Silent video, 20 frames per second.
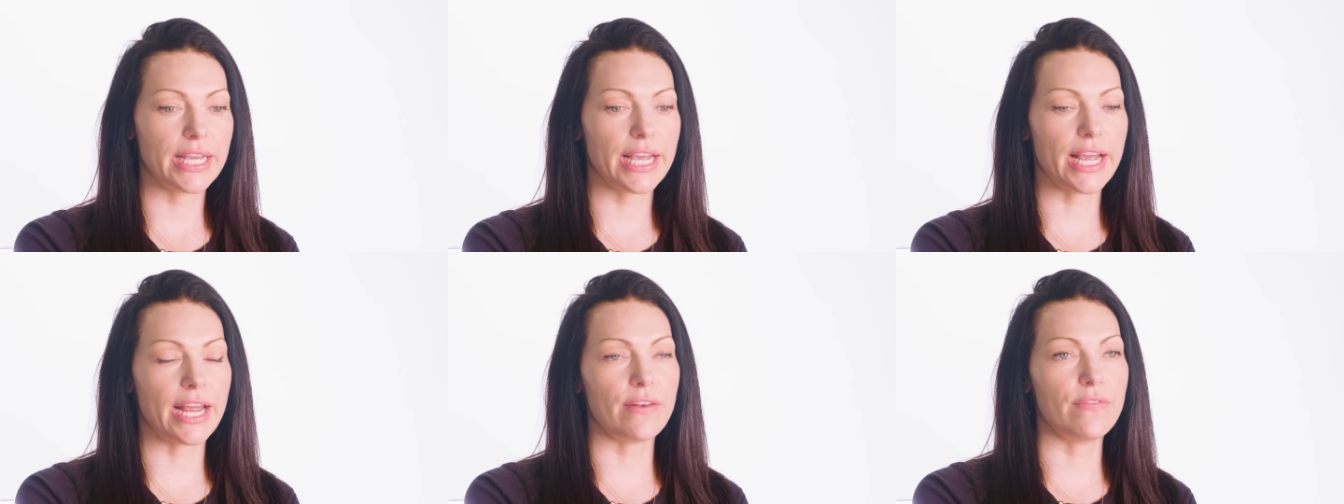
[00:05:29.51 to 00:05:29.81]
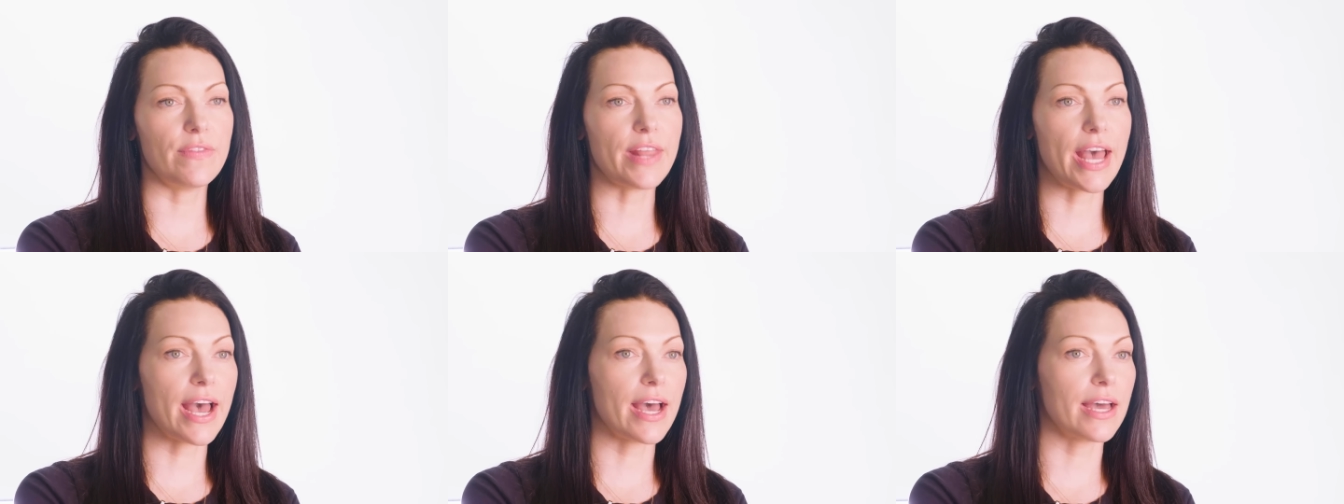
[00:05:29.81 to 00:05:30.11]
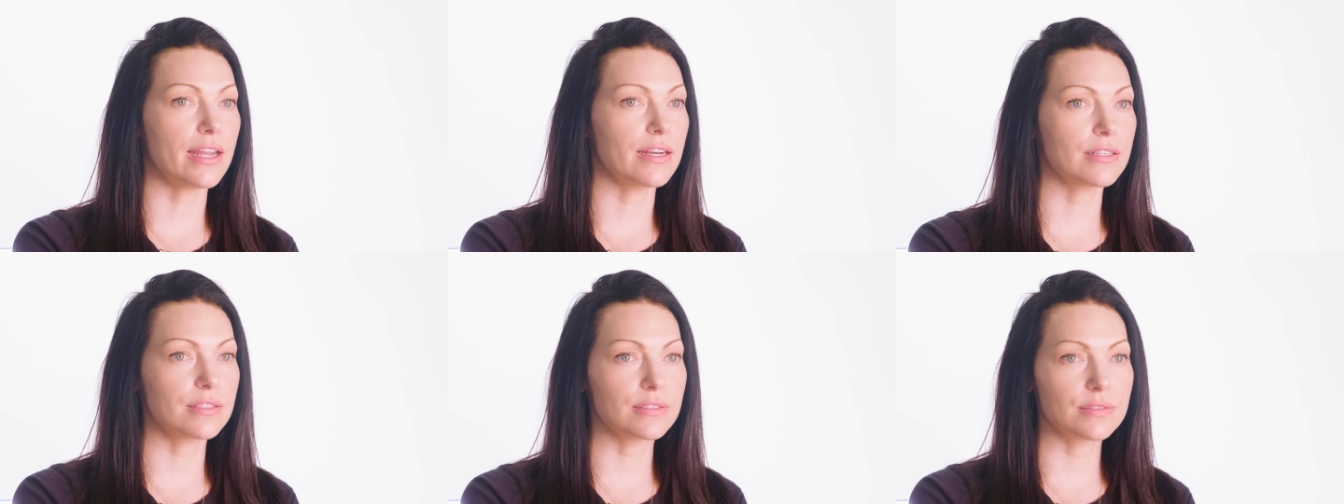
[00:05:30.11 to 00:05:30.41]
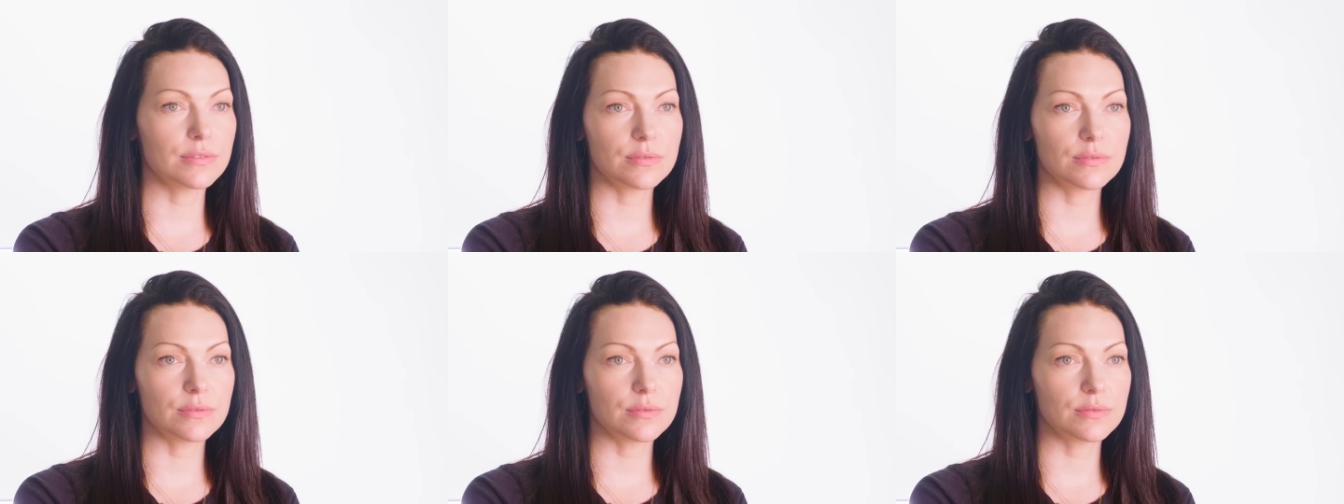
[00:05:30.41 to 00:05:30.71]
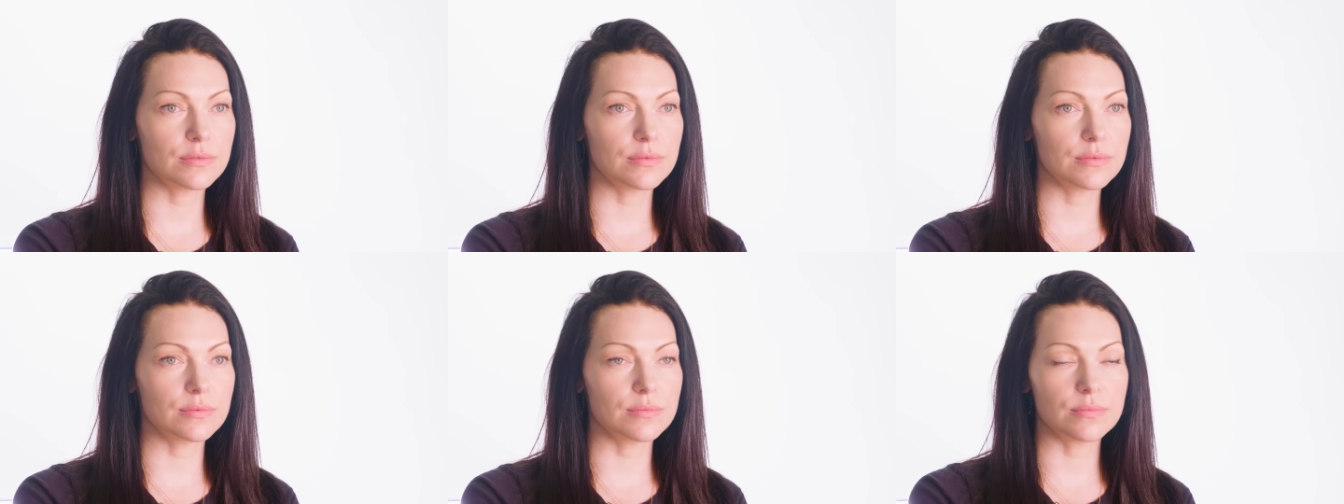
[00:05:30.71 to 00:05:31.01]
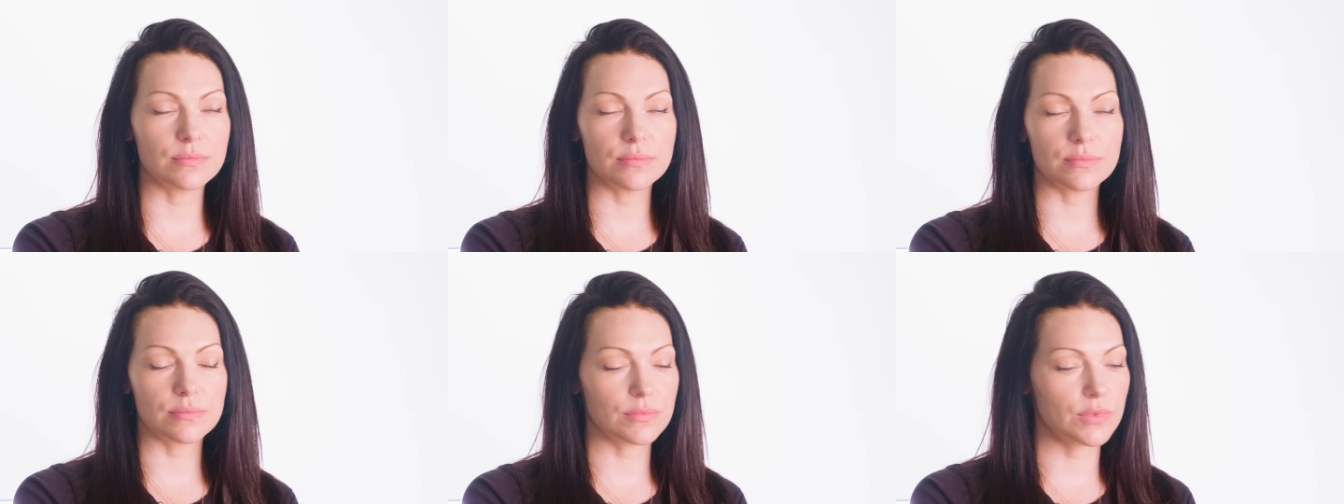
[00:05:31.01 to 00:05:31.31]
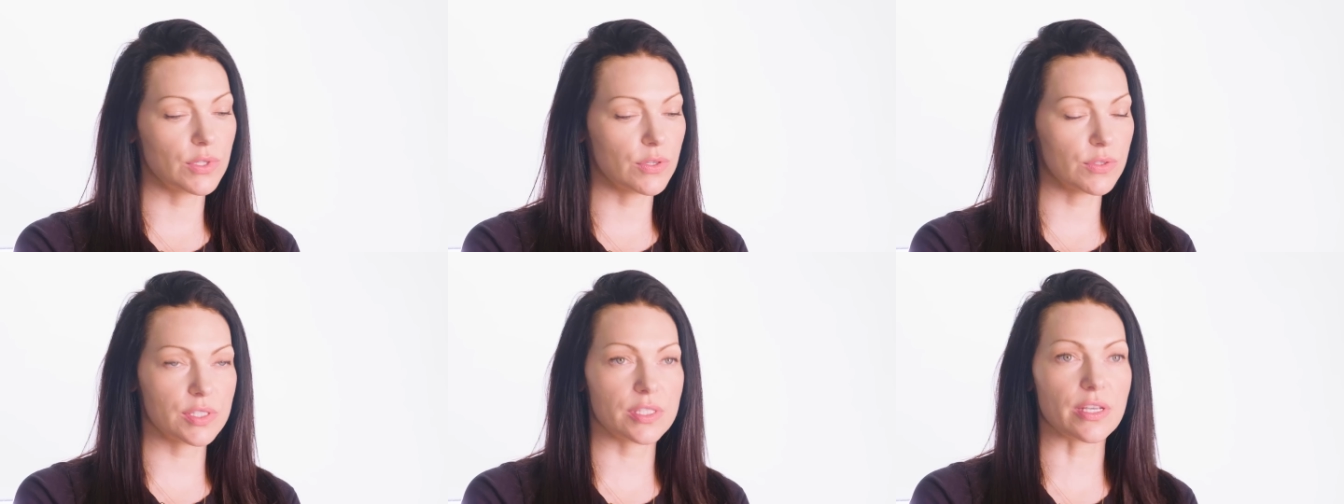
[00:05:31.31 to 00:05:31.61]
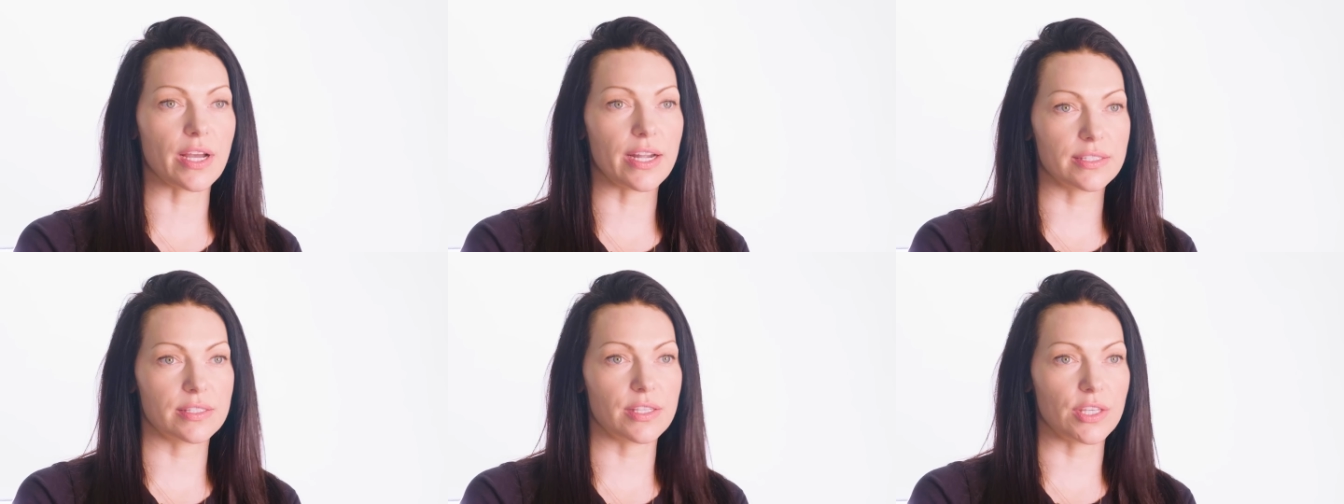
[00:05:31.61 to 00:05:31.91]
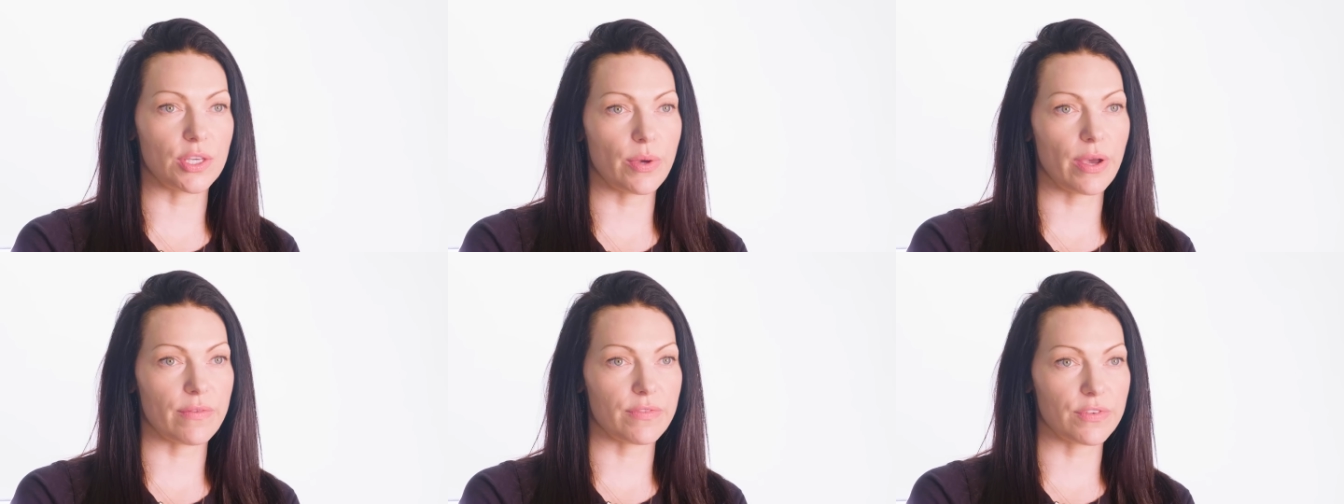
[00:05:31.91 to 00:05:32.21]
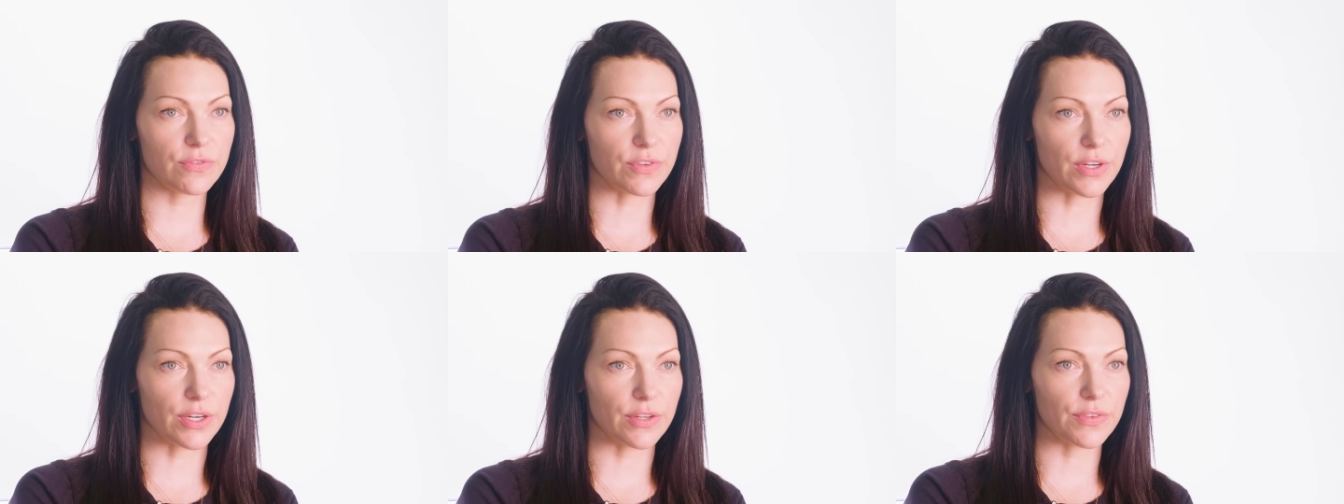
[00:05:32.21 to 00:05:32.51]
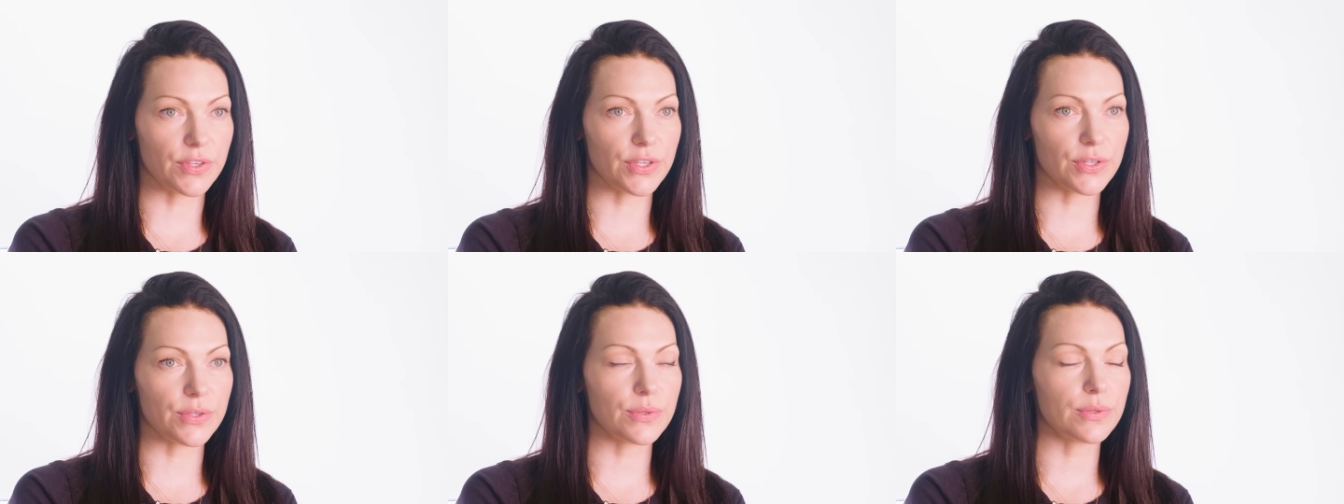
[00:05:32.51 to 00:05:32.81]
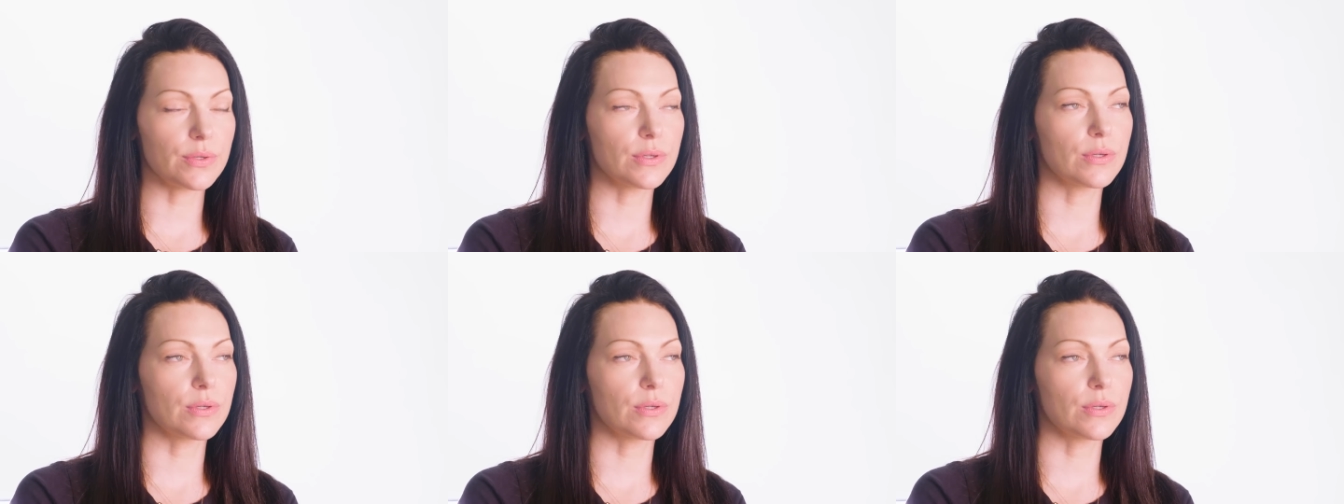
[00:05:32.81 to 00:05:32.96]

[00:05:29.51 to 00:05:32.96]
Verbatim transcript: and that those slides that you have in front of you.